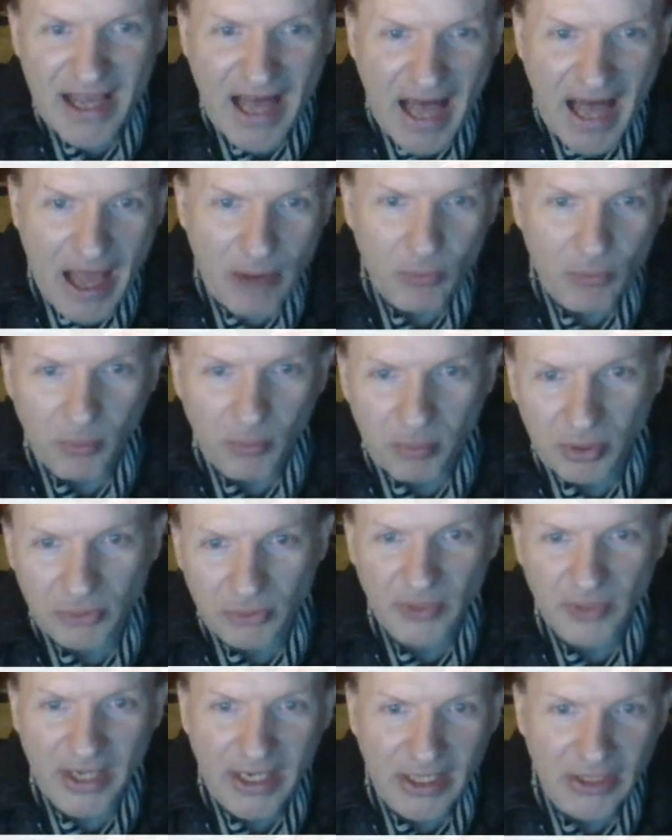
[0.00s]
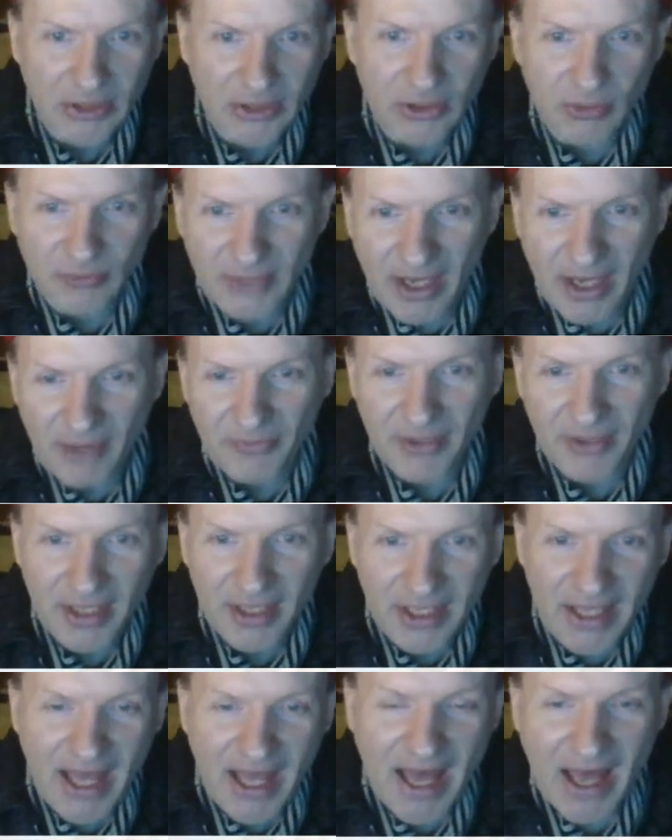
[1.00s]
I will parade you down the
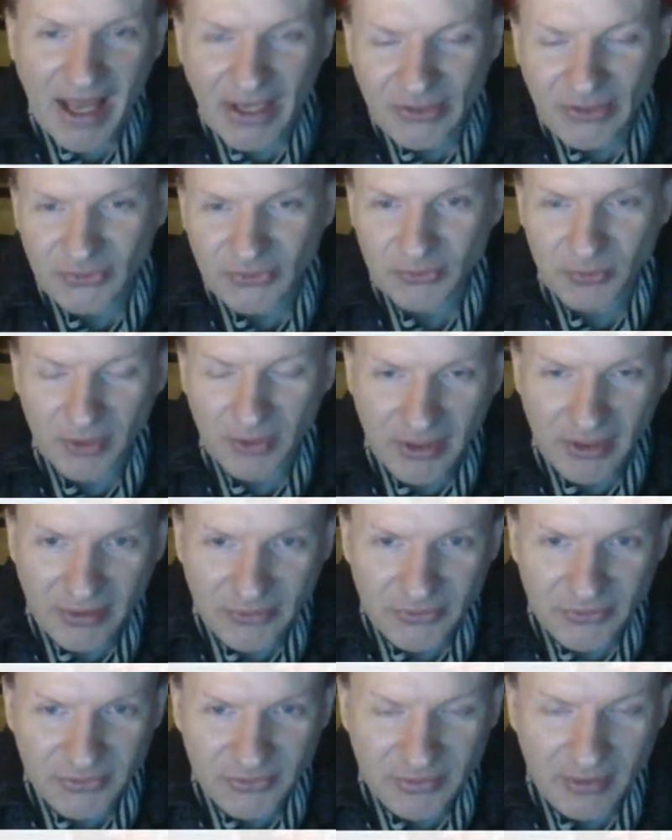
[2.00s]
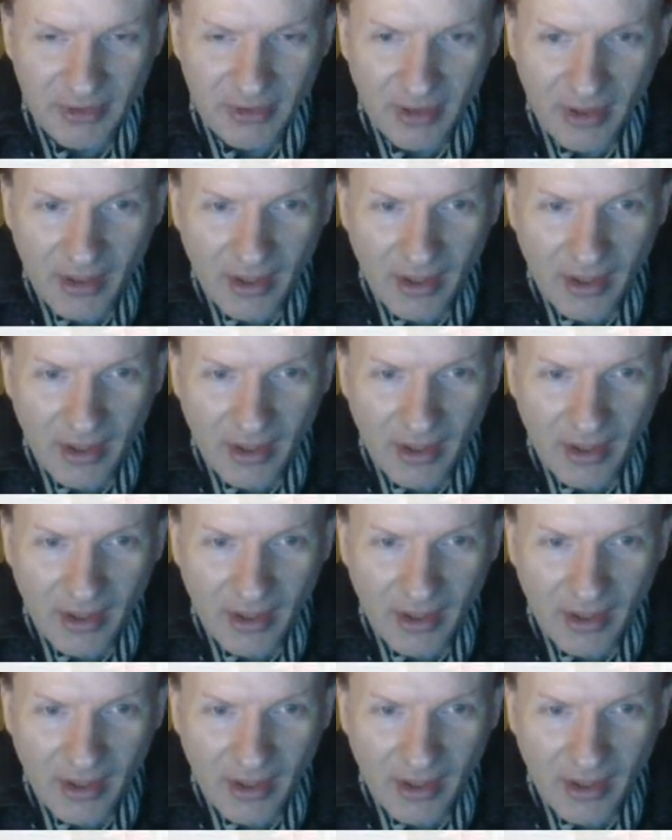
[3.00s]
high streets.